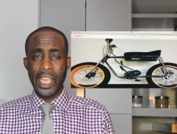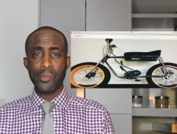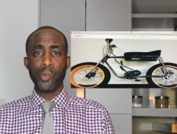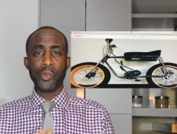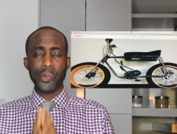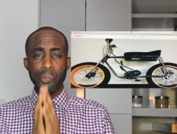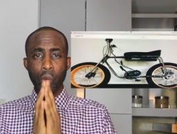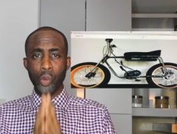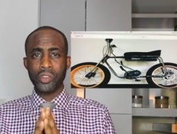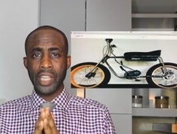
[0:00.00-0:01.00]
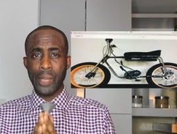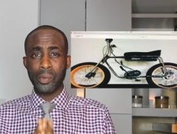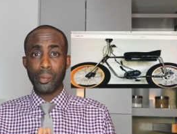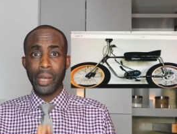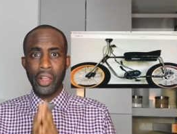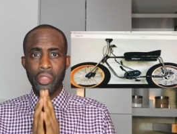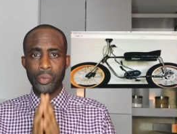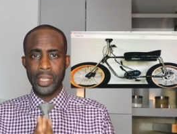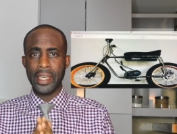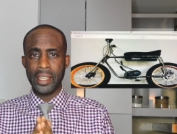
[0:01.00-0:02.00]
came up with a prototype in about
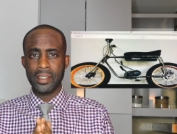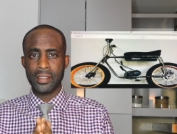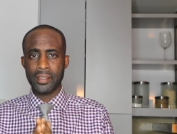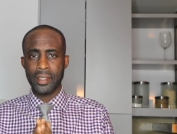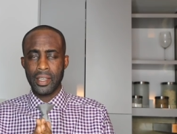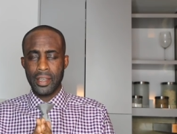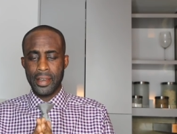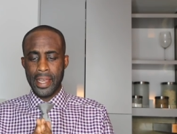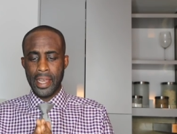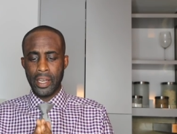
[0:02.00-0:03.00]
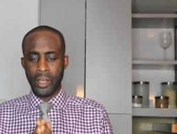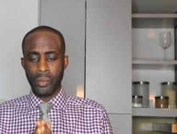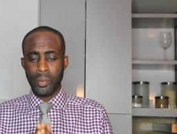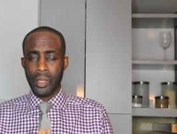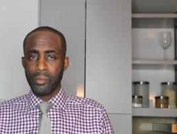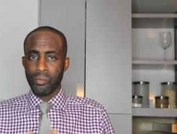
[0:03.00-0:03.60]
3 days. Now,